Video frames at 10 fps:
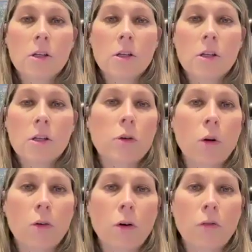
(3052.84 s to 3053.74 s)
Jewish
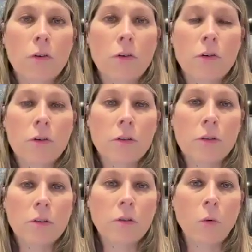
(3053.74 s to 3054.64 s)
all over
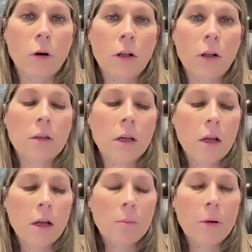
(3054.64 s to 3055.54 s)
the world.
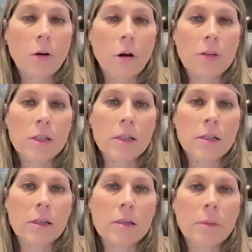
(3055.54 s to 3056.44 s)
But obviously
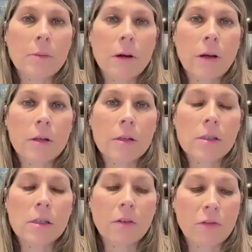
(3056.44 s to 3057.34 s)
this time around
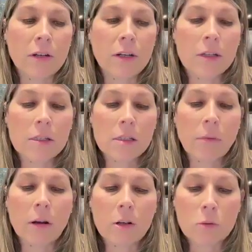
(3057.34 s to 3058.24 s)
it's different, and it's
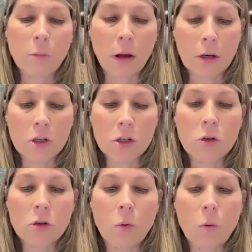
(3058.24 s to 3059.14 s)
much
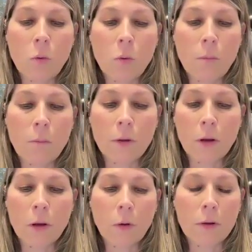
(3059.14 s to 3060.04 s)

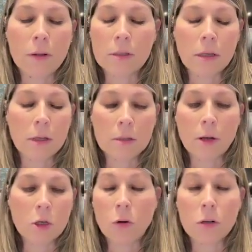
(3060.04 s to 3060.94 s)
it's
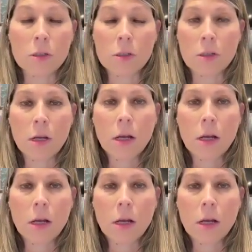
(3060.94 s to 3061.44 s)
much worse